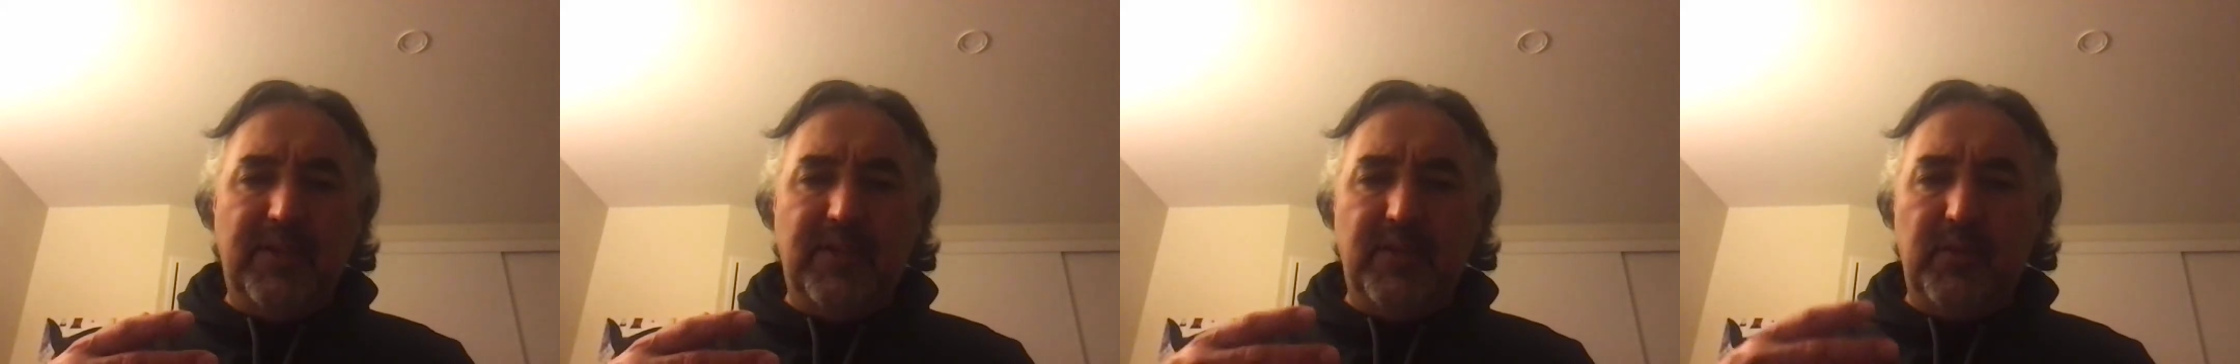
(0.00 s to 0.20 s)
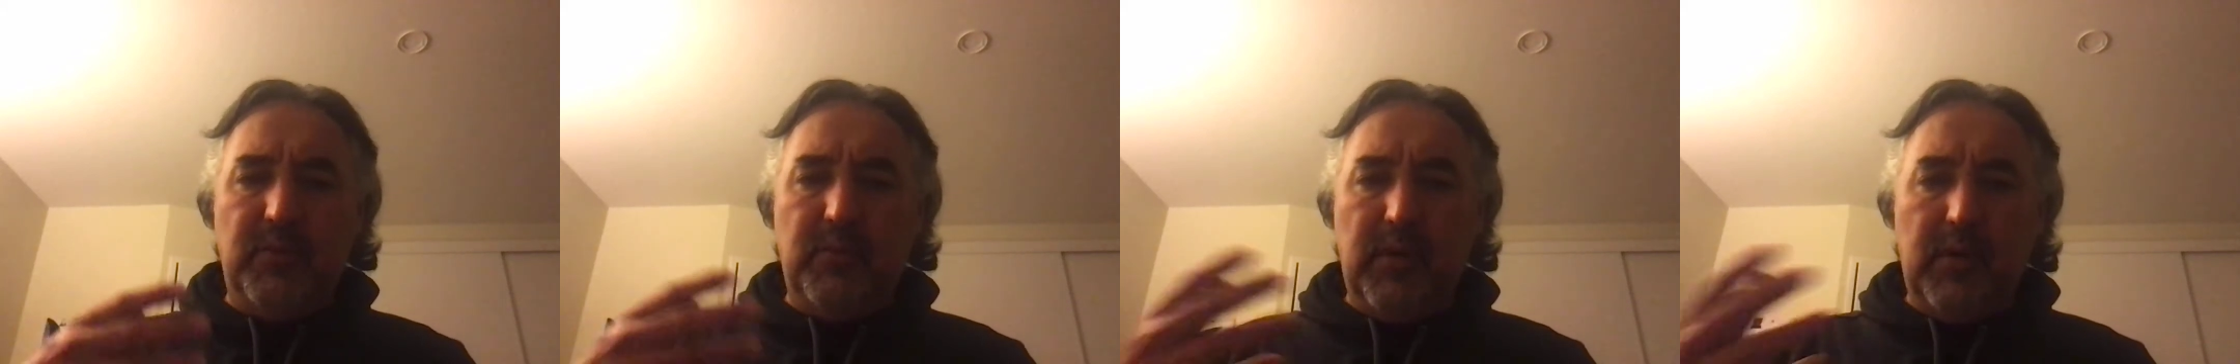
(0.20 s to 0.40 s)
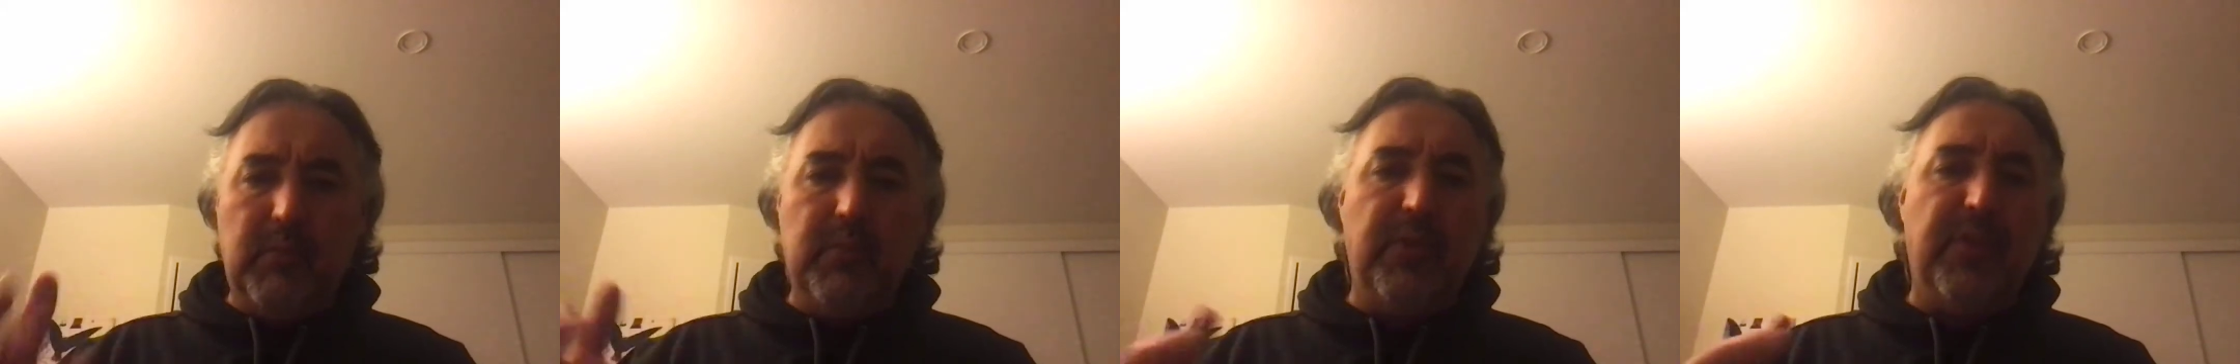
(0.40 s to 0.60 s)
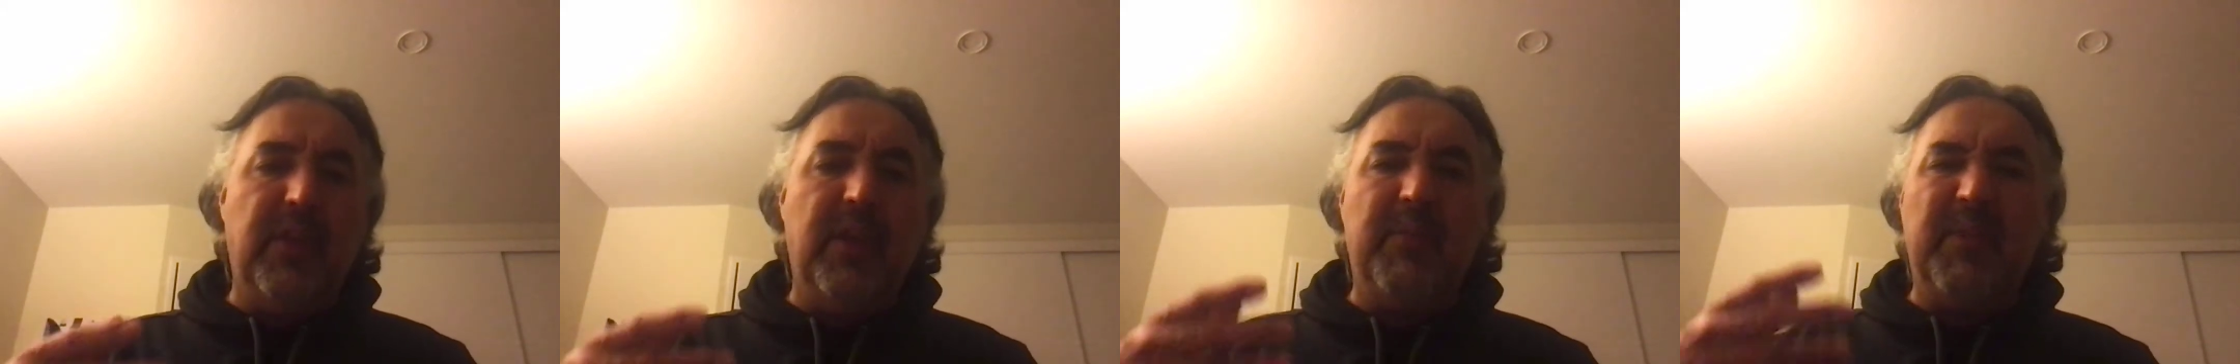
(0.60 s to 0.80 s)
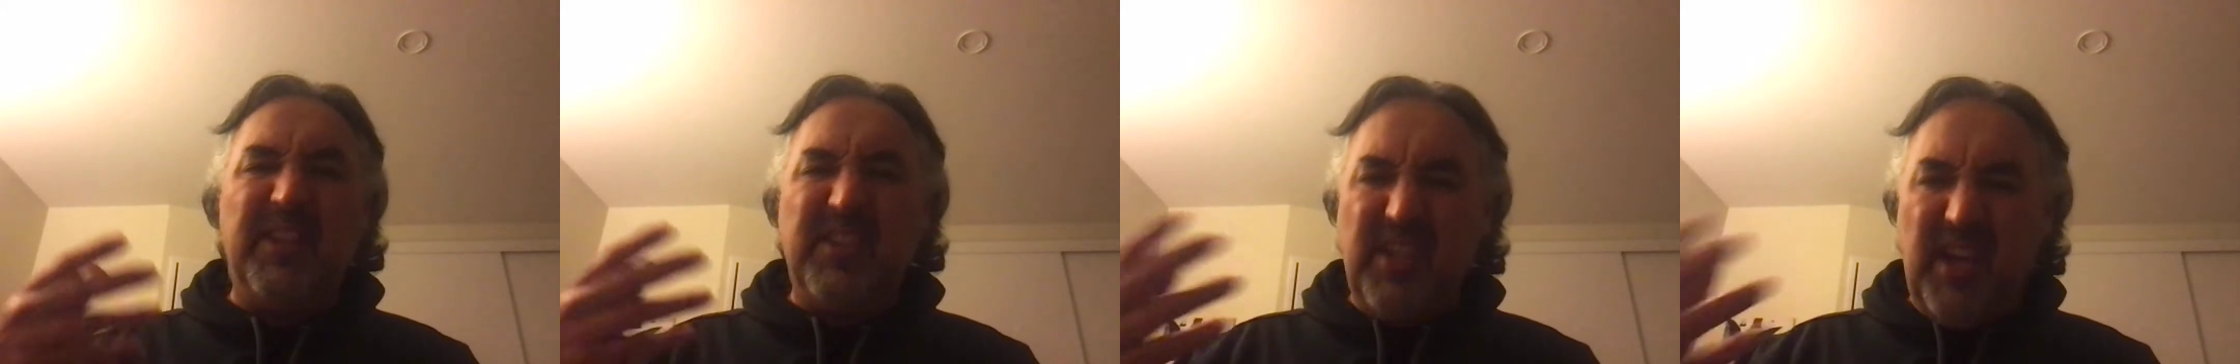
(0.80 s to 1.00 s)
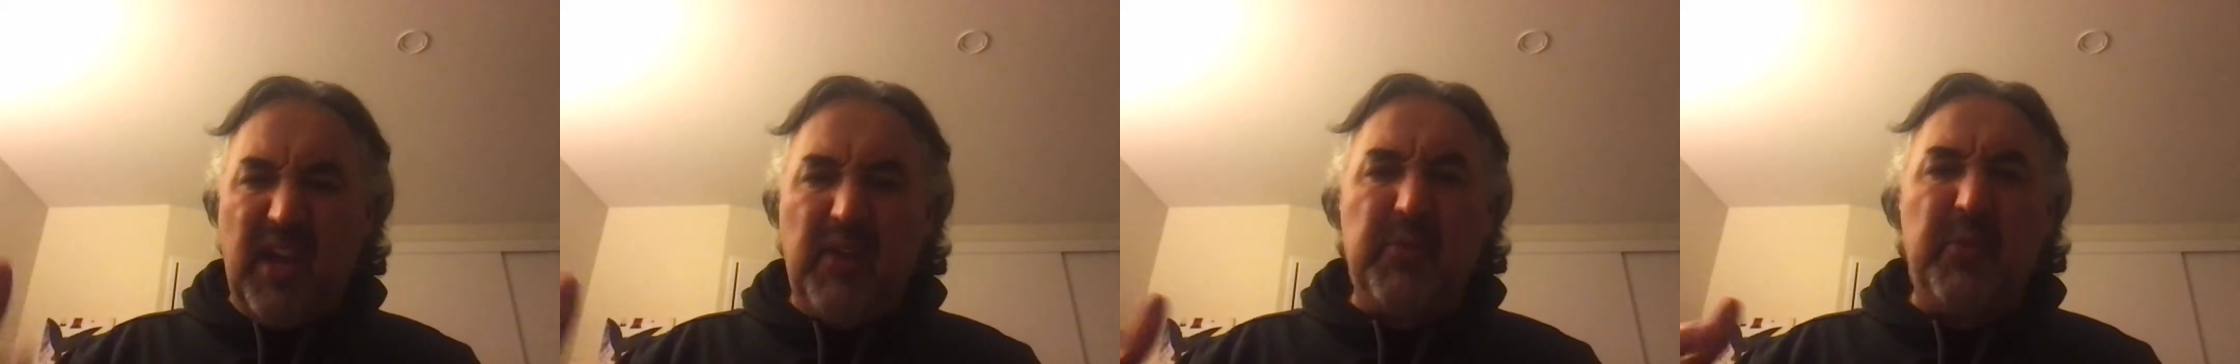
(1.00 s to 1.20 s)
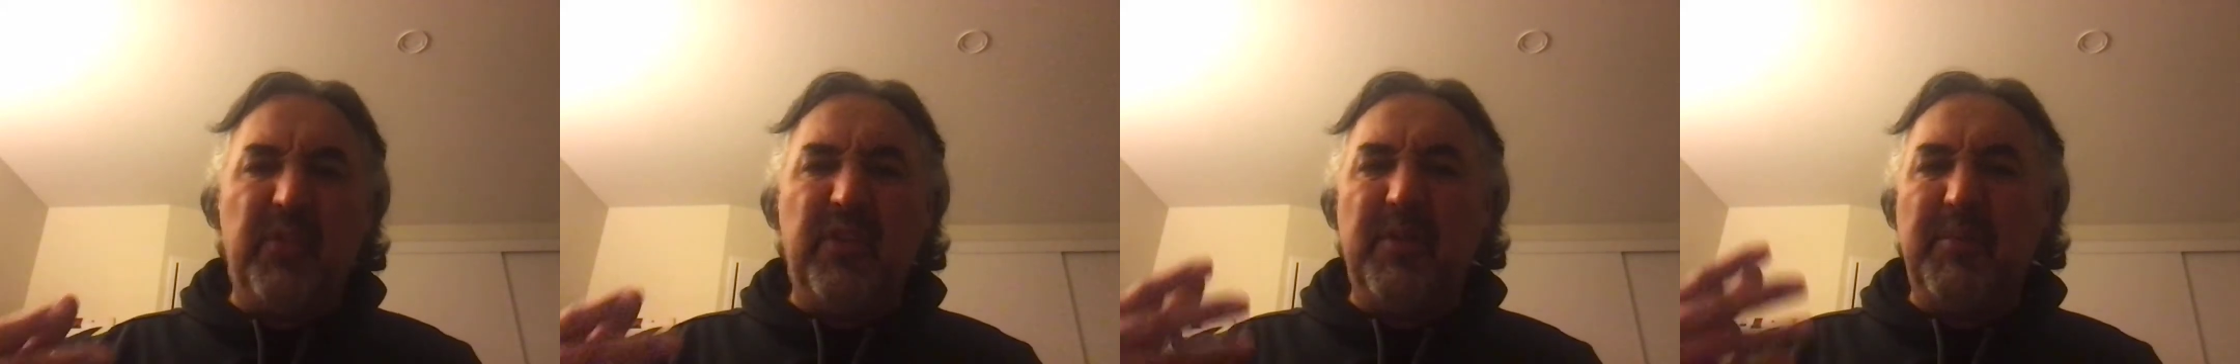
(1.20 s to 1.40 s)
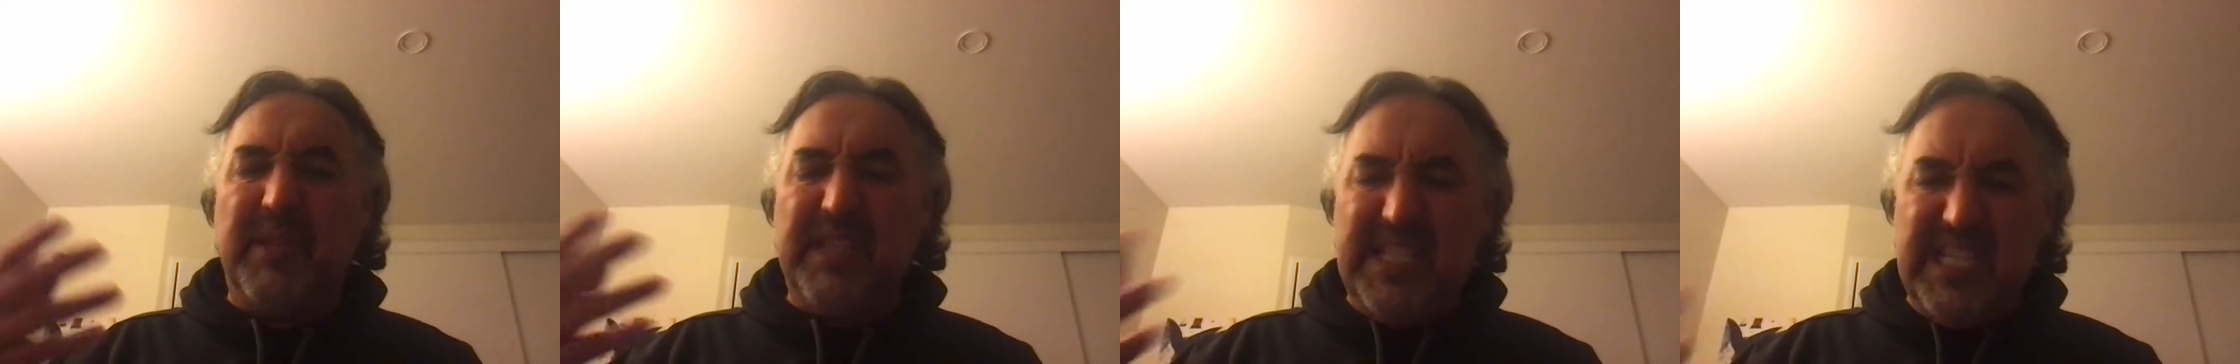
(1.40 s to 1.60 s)
to work with him and talk with
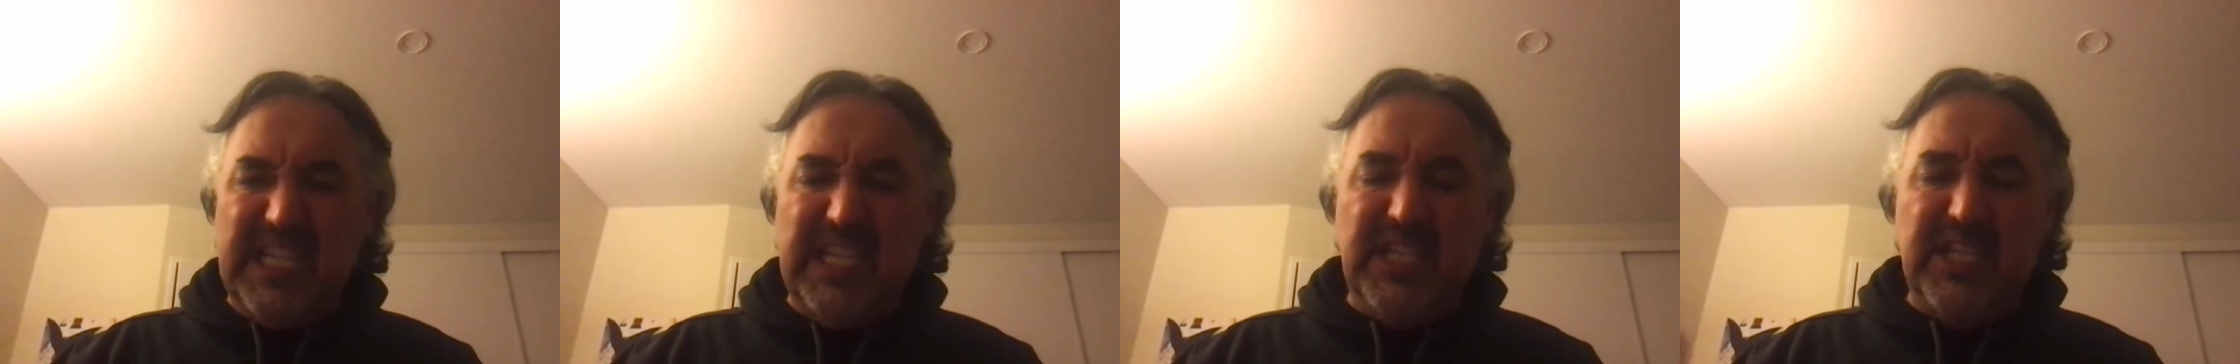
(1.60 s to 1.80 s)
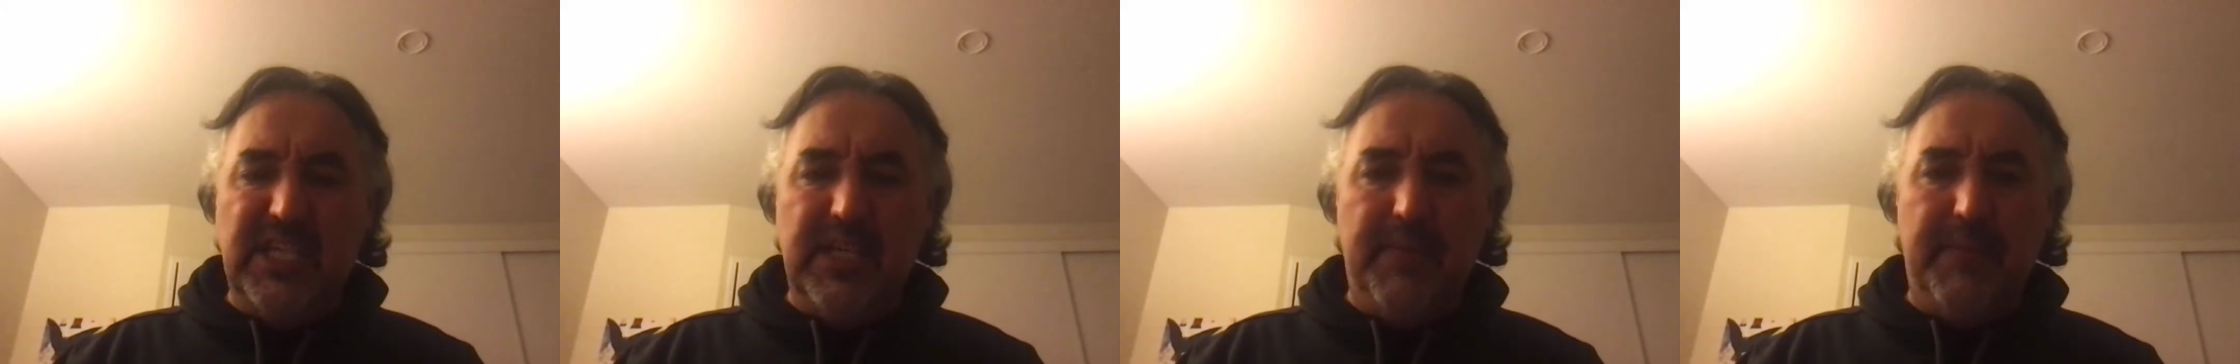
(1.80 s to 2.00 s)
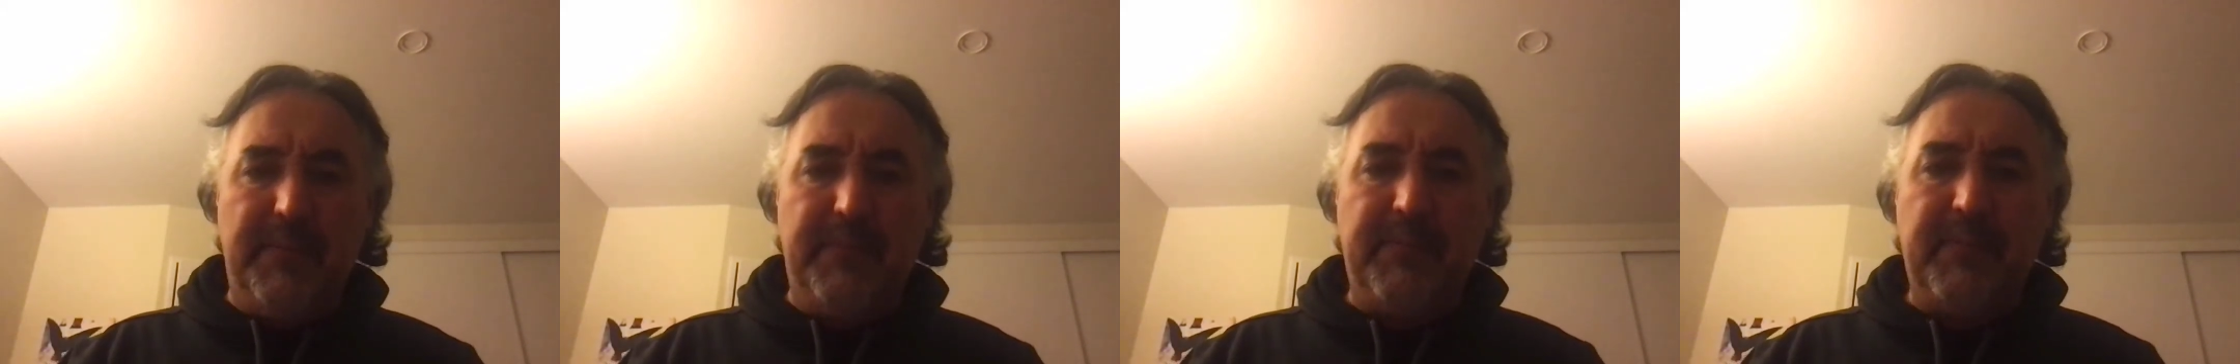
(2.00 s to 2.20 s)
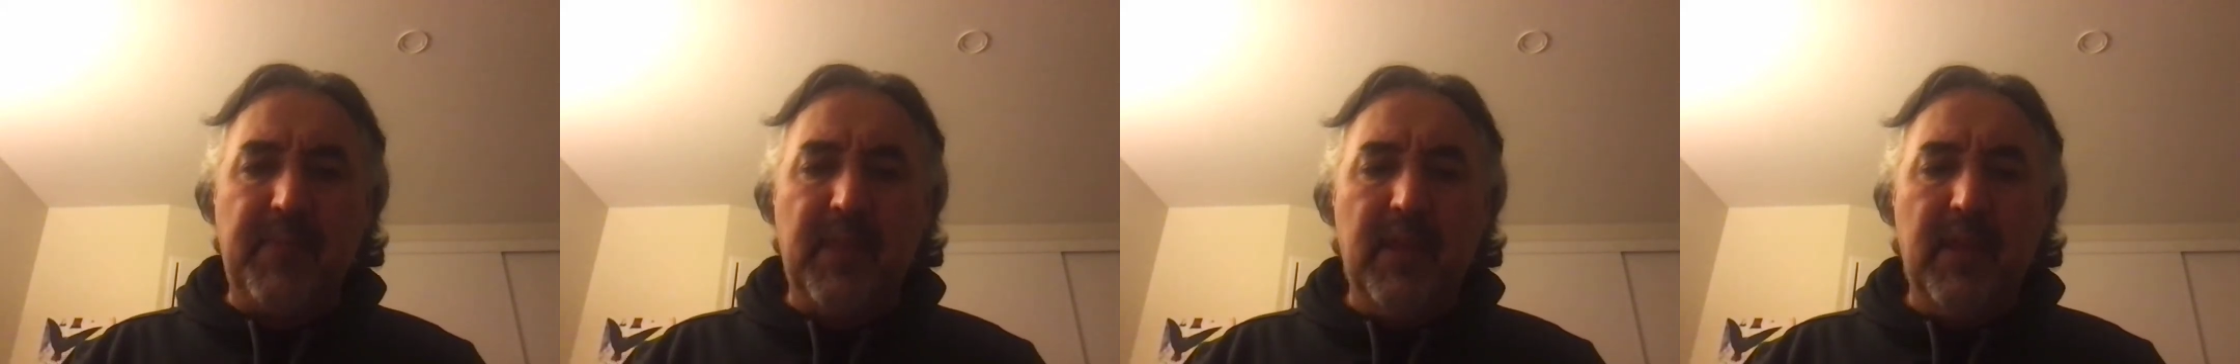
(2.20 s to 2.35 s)
him and teach him.